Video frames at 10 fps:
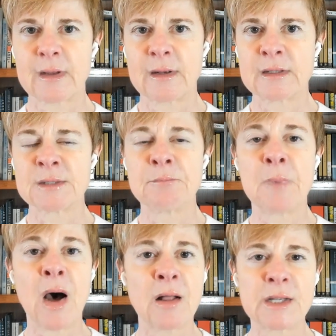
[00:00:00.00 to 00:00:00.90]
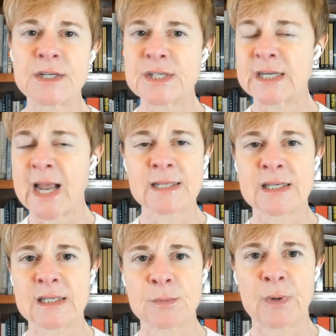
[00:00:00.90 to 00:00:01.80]
demolished in
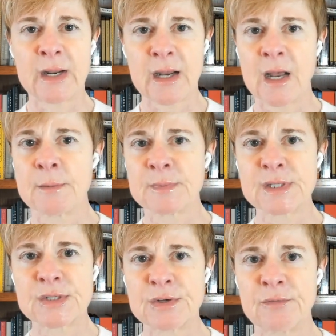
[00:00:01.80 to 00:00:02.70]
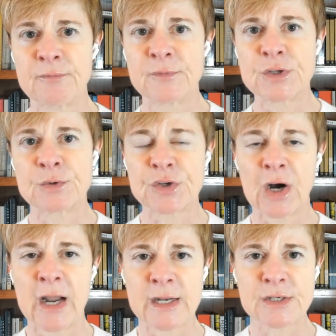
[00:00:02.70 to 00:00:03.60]
essence when it comes to
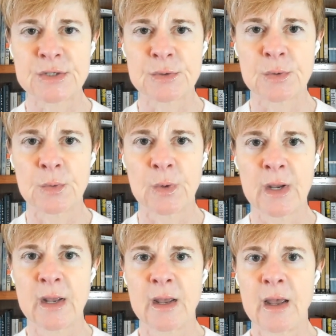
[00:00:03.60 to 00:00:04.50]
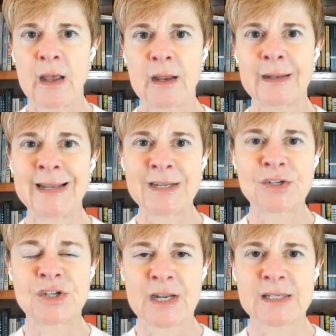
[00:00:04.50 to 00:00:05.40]
trying to get
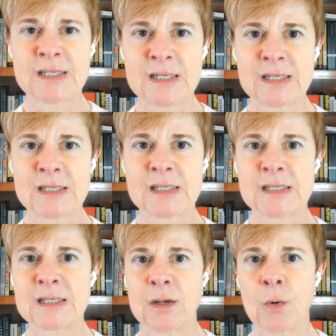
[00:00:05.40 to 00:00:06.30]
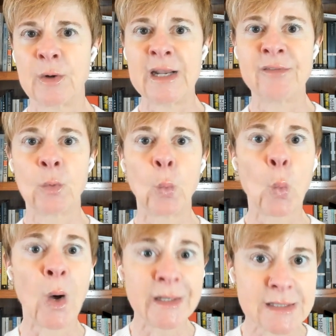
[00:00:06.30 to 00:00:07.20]
justice, or even
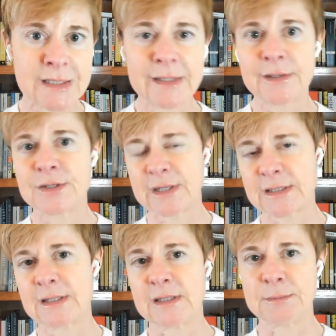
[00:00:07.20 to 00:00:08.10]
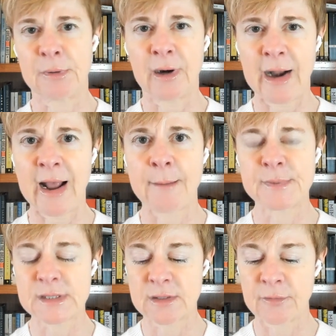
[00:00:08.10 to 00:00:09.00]
wanting justice
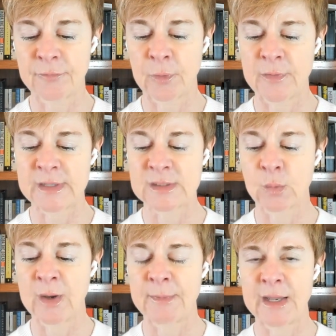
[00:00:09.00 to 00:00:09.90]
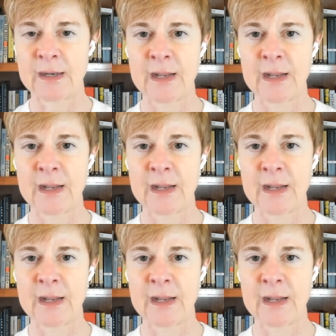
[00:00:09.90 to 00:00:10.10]
perhaps for these women.